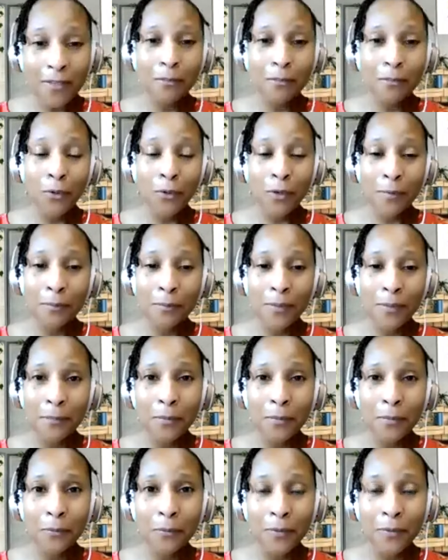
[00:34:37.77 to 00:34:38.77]
support
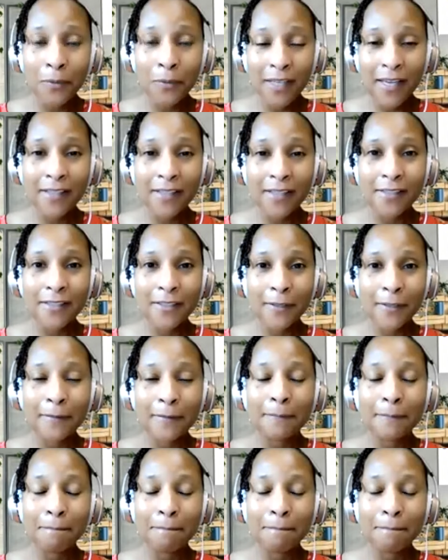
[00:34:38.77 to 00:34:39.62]
people with cancer?